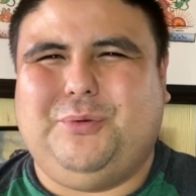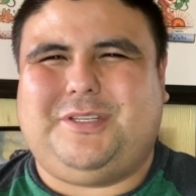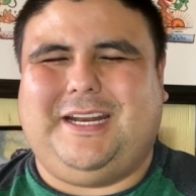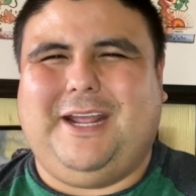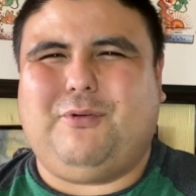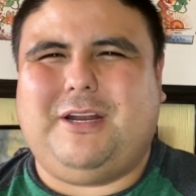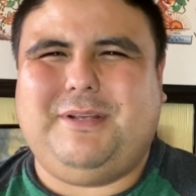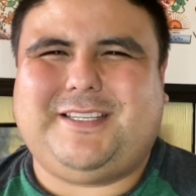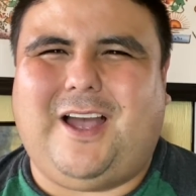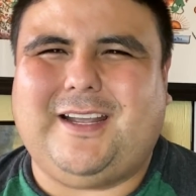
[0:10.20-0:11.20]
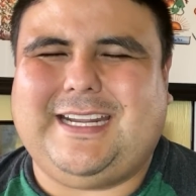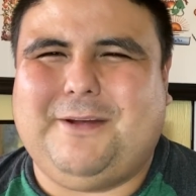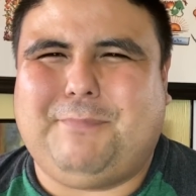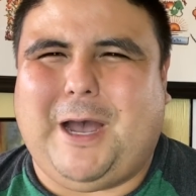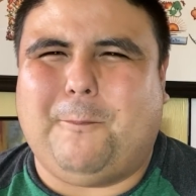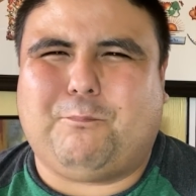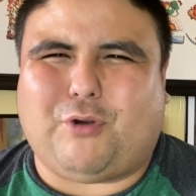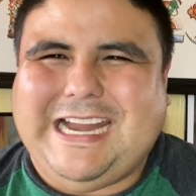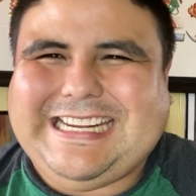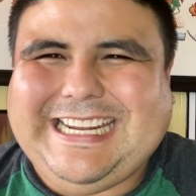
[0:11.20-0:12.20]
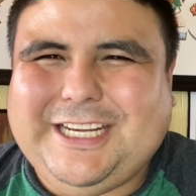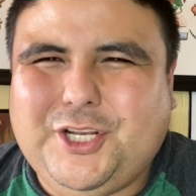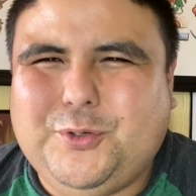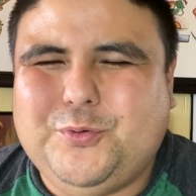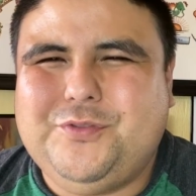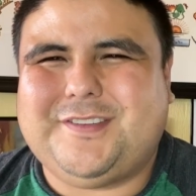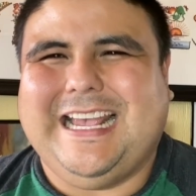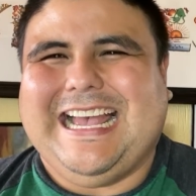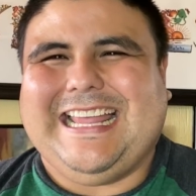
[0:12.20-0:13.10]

Today we're going to be talking about breaking news.